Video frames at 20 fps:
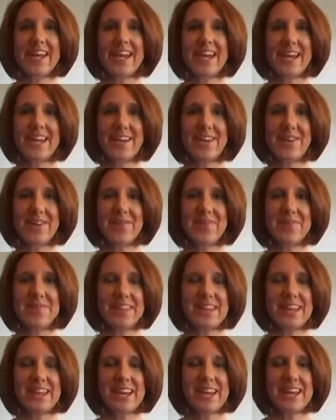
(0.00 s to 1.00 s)
Hello,
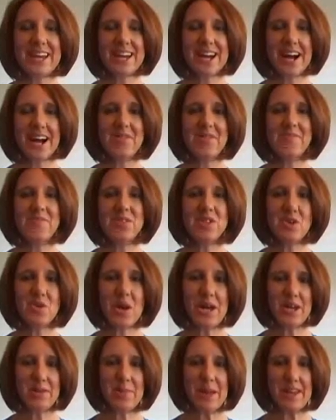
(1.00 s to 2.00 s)
I'm
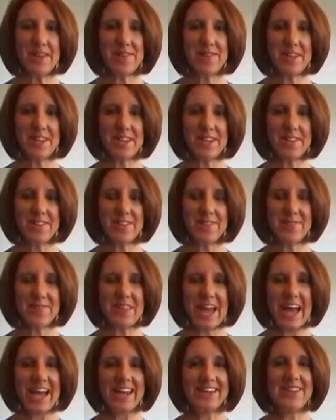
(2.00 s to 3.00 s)
Joanna Benfield
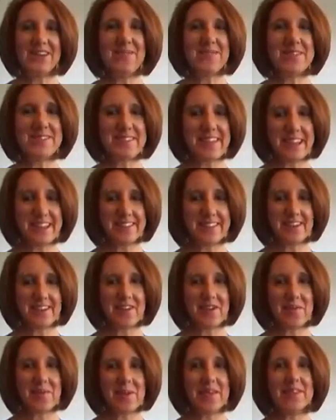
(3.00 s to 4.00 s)
and I'm a sex
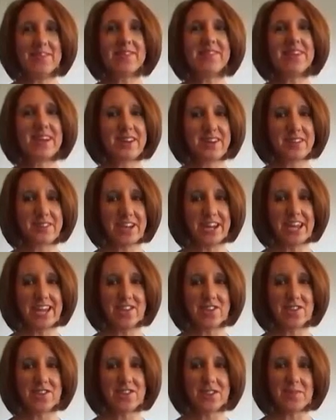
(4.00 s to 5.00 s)
therapist and a
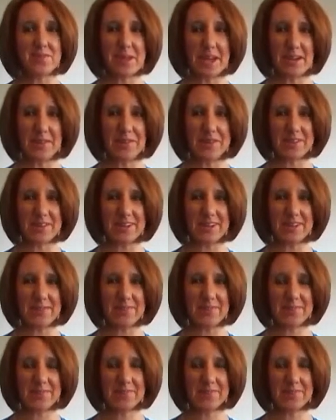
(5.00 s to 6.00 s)
relationship counsellor.
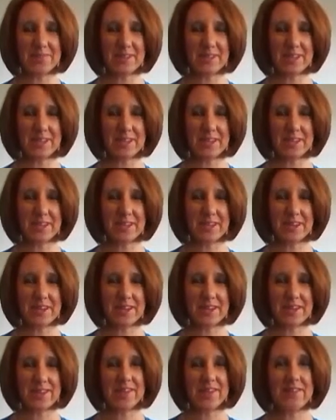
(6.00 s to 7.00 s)

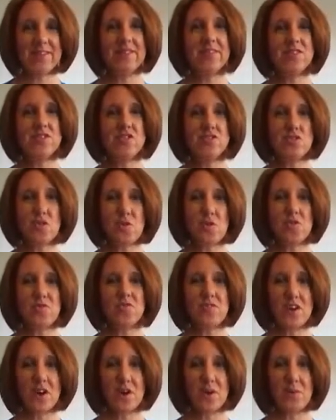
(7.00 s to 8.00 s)
This is a short
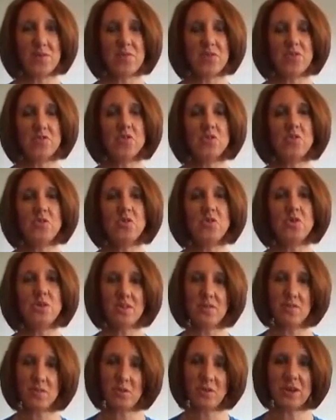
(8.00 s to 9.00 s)
film to
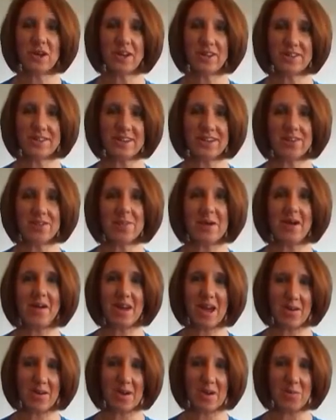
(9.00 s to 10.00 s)
give you an idea about
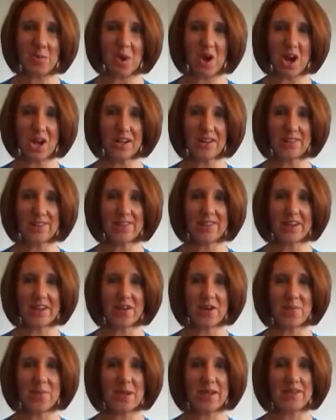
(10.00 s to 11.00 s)
how I work as a
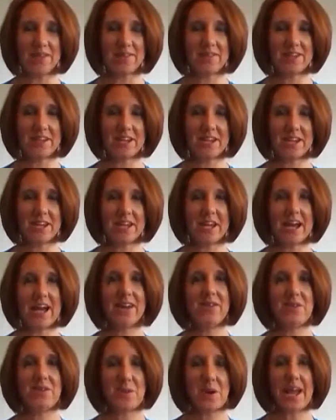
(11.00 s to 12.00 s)
therapist
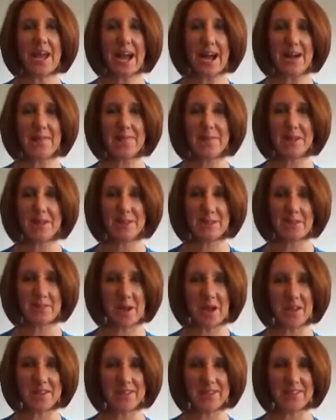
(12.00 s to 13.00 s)
and who I am as a
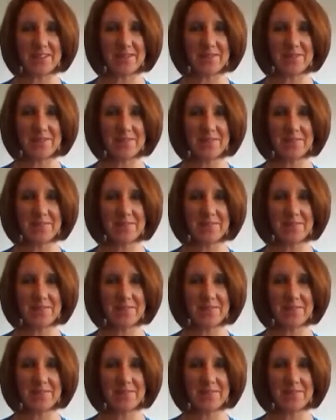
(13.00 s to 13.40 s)
person.